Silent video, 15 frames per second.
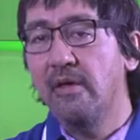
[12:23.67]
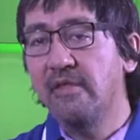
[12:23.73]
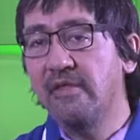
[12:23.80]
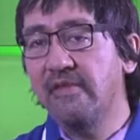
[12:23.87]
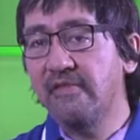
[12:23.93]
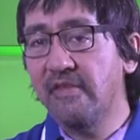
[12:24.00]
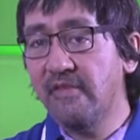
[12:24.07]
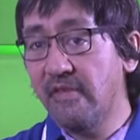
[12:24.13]

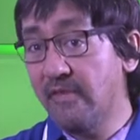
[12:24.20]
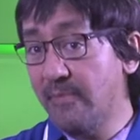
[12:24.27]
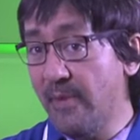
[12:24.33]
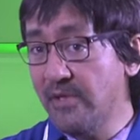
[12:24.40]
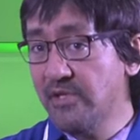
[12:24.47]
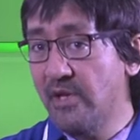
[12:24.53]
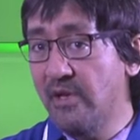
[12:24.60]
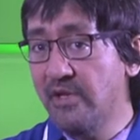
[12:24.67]
This is
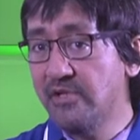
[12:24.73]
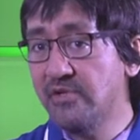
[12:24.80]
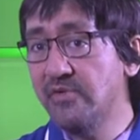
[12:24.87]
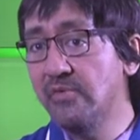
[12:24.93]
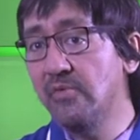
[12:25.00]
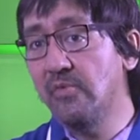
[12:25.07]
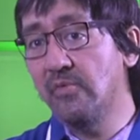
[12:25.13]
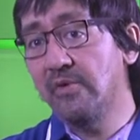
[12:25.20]
especially
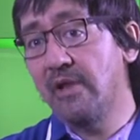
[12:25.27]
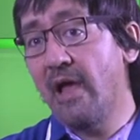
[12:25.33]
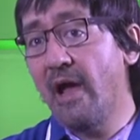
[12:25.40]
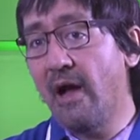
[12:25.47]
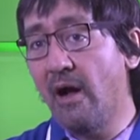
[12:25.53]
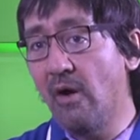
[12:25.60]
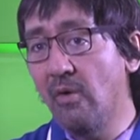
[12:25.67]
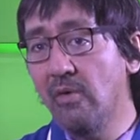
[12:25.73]
true
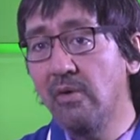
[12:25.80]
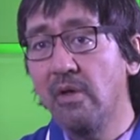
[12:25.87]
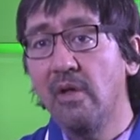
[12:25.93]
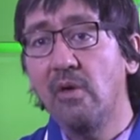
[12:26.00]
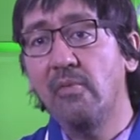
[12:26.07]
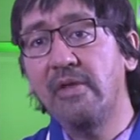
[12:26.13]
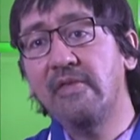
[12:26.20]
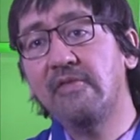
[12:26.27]
now
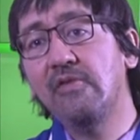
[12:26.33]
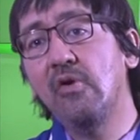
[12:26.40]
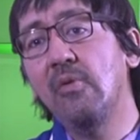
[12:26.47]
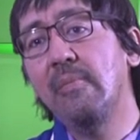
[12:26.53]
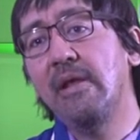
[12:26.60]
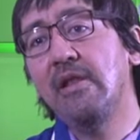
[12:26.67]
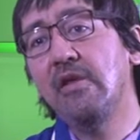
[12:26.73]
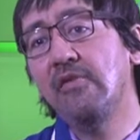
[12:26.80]
when so
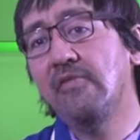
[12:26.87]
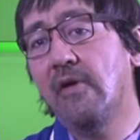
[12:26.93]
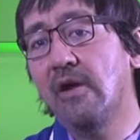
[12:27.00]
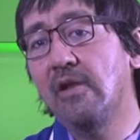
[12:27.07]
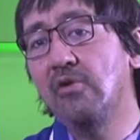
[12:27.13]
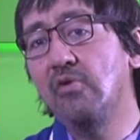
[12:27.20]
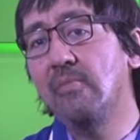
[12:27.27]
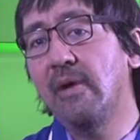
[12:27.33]
many of our
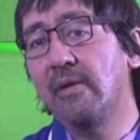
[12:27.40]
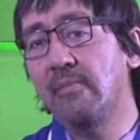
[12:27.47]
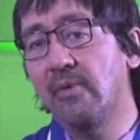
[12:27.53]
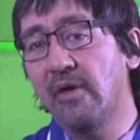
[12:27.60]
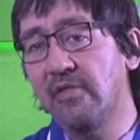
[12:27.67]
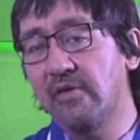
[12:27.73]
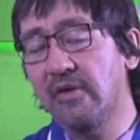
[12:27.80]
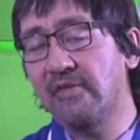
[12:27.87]
Lumad
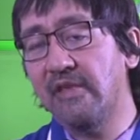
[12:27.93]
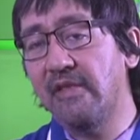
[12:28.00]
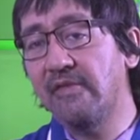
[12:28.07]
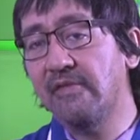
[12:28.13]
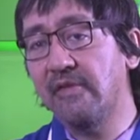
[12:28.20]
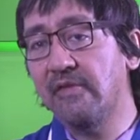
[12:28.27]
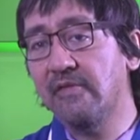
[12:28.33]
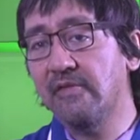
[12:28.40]
brothers and
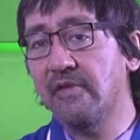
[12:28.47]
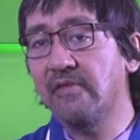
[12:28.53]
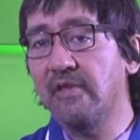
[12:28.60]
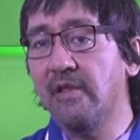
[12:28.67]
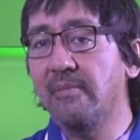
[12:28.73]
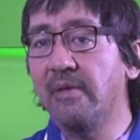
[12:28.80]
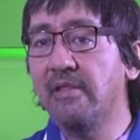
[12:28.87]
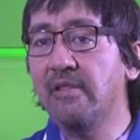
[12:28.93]
sisters
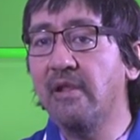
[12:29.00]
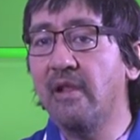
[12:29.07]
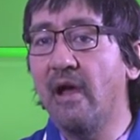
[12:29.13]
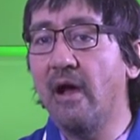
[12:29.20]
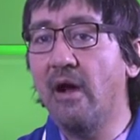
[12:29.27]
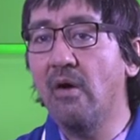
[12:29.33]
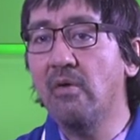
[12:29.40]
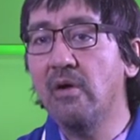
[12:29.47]
in
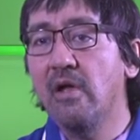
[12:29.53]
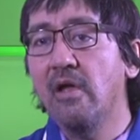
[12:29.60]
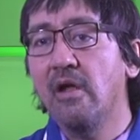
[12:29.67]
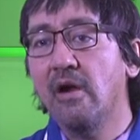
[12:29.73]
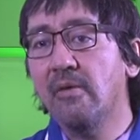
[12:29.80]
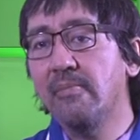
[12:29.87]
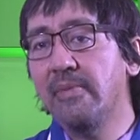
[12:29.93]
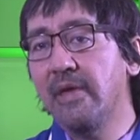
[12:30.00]
Mindanao
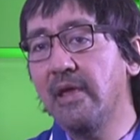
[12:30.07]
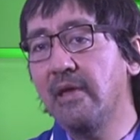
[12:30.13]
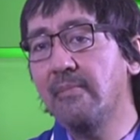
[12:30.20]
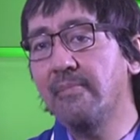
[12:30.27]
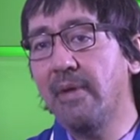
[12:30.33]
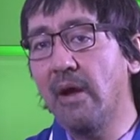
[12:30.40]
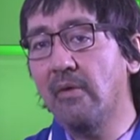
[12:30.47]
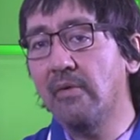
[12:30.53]
are being
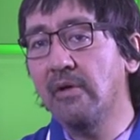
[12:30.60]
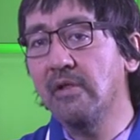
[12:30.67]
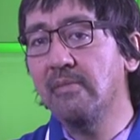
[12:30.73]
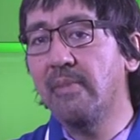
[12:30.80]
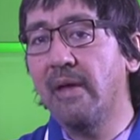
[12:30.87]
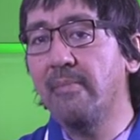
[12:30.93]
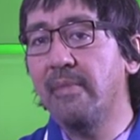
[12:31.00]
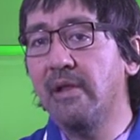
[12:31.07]

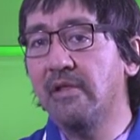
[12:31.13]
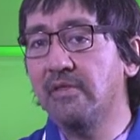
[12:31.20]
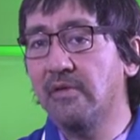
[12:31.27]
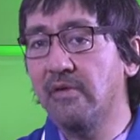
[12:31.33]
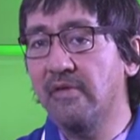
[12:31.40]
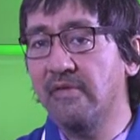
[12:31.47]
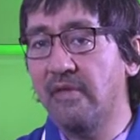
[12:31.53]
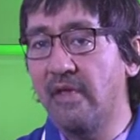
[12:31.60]
imperiled by
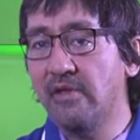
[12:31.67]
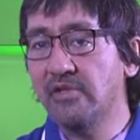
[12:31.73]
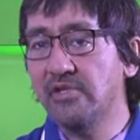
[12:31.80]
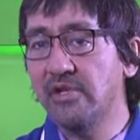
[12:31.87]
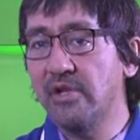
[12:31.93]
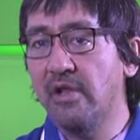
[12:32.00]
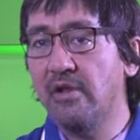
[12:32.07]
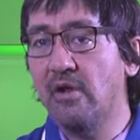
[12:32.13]

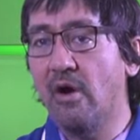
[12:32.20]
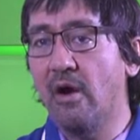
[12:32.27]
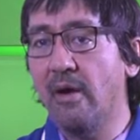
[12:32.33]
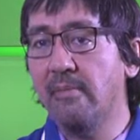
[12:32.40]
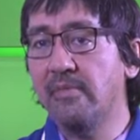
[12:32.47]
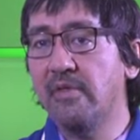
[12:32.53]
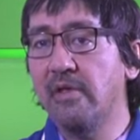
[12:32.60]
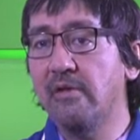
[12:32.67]
militarization and
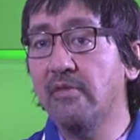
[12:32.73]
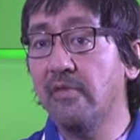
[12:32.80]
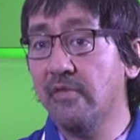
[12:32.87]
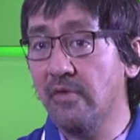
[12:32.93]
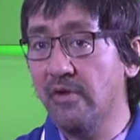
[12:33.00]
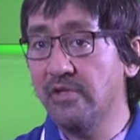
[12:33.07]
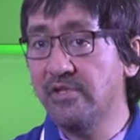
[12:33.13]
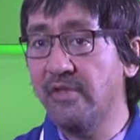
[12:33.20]
armed
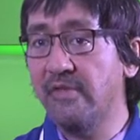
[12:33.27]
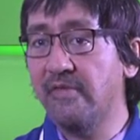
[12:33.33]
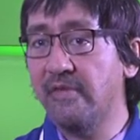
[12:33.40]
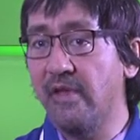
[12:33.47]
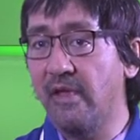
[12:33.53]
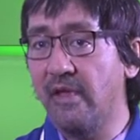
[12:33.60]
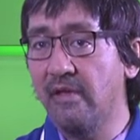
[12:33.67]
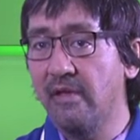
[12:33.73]

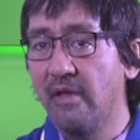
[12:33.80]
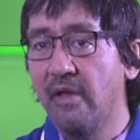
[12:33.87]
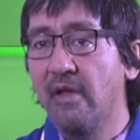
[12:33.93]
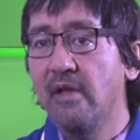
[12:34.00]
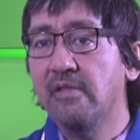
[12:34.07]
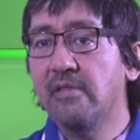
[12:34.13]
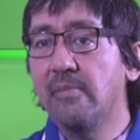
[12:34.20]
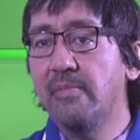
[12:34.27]
insurgency,
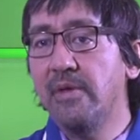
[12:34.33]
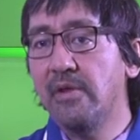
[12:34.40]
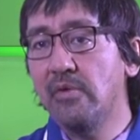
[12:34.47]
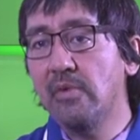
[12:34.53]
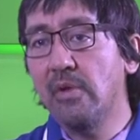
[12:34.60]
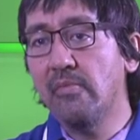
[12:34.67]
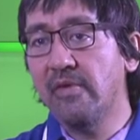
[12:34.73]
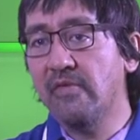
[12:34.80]
the
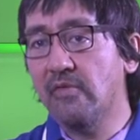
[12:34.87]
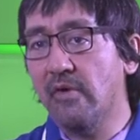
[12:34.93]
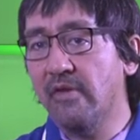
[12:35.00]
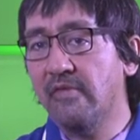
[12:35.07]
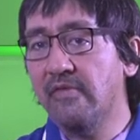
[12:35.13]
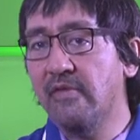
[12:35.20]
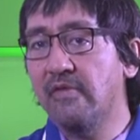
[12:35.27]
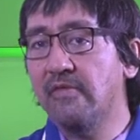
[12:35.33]
mineral
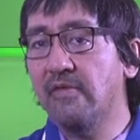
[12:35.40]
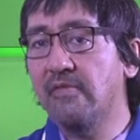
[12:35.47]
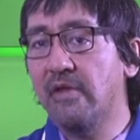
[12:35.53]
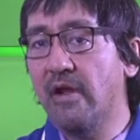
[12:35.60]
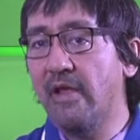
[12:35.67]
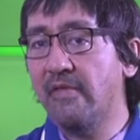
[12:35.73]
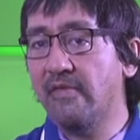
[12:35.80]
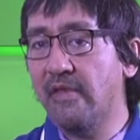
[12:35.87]
resources of
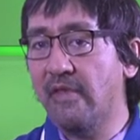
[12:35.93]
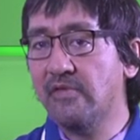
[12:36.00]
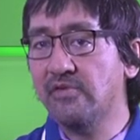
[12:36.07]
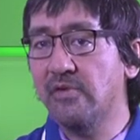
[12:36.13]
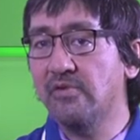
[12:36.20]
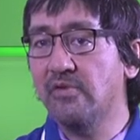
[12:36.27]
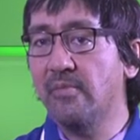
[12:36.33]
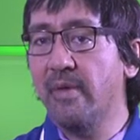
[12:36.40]
their
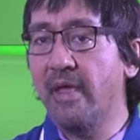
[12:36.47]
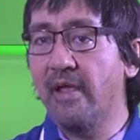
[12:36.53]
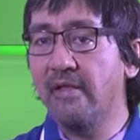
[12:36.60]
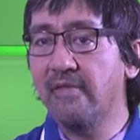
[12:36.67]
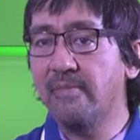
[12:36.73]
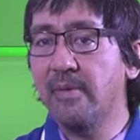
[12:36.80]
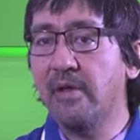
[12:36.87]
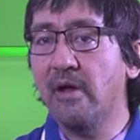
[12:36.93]
ancestral
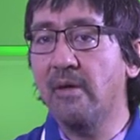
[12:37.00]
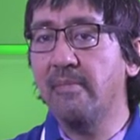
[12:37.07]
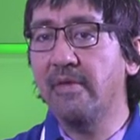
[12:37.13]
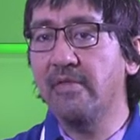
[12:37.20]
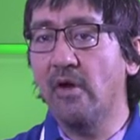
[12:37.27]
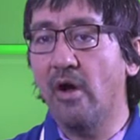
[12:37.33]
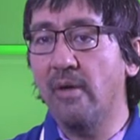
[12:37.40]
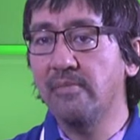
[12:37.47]
domains
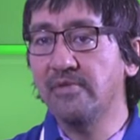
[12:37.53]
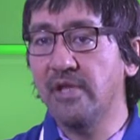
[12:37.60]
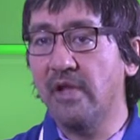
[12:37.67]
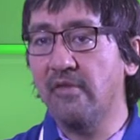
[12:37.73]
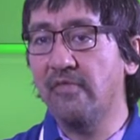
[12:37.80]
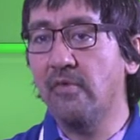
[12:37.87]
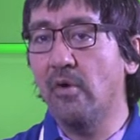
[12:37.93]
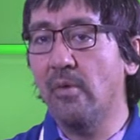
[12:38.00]
becoming the object
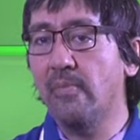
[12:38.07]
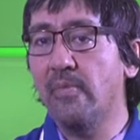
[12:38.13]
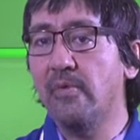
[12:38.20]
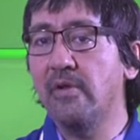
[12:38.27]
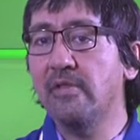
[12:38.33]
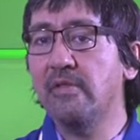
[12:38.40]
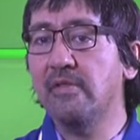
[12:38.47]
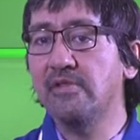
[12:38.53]
of
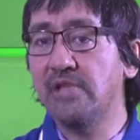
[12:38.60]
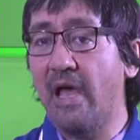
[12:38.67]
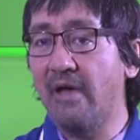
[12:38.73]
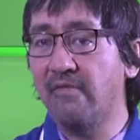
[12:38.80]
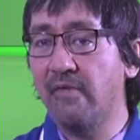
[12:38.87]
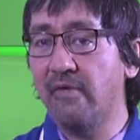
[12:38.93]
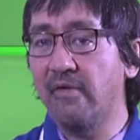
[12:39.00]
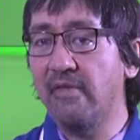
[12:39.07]
corporate
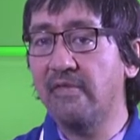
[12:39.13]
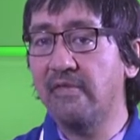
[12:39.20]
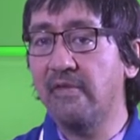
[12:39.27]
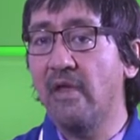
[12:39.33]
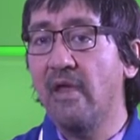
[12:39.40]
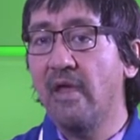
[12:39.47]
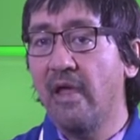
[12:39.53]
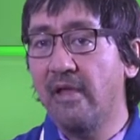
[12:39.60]

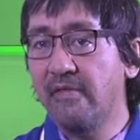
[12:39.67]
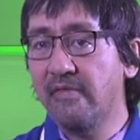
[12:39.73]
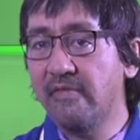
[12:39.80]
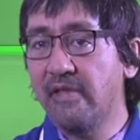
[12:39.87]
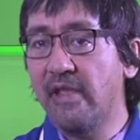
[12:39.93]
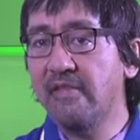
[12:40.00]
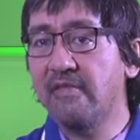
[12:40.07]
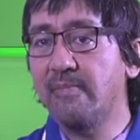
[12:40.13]
avarice and
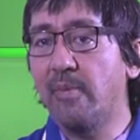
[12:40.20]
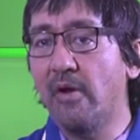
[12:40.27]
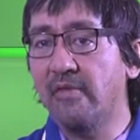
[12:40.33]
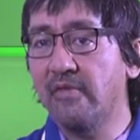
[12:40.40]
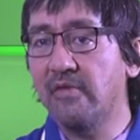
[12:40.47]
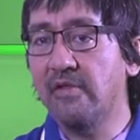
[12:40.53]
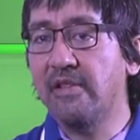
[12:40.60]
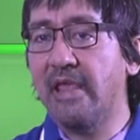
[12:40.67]

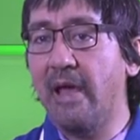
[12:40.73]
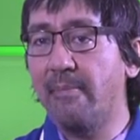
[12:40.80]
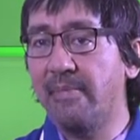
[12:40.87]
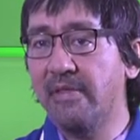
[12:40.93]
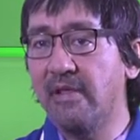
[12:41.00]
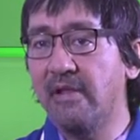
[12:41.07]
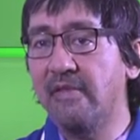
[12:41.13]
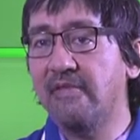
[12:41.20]
state-sponsored
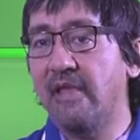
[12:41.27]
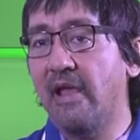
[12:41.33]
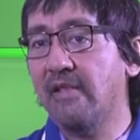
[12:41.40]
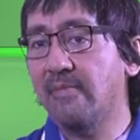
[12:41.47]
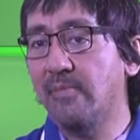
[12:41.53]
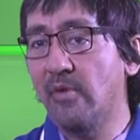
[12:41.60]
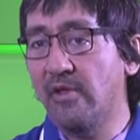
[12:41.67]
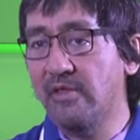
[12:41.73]
capitalist
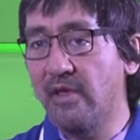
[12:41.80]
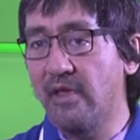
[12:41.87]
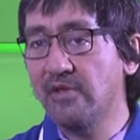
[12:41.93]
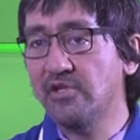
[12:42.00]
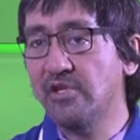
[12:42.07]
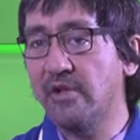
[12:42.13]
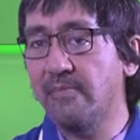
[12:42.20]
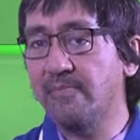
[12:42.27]

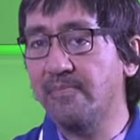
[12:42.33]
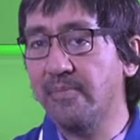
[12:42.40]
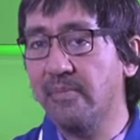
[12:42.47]
exploitation